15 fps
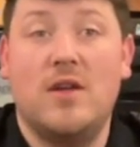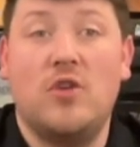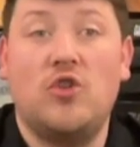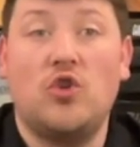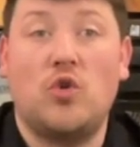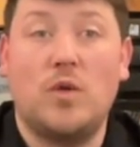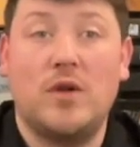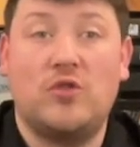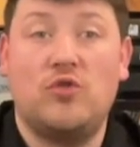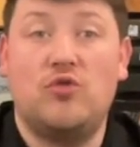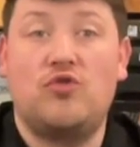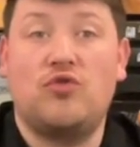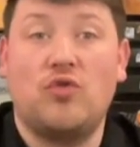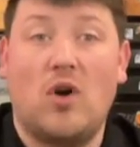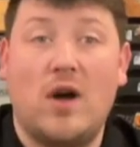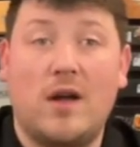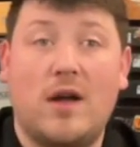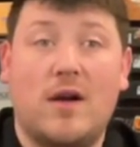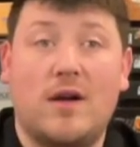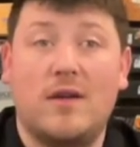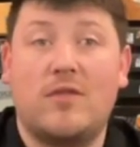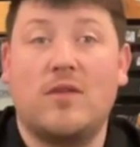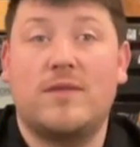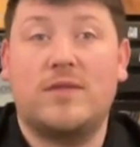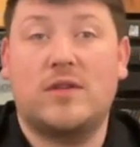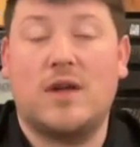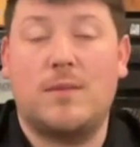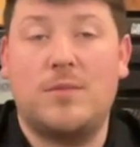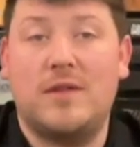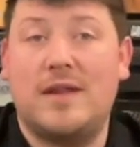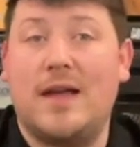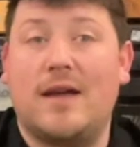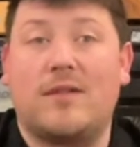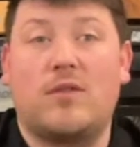you're going to draw cards off the top of the deck.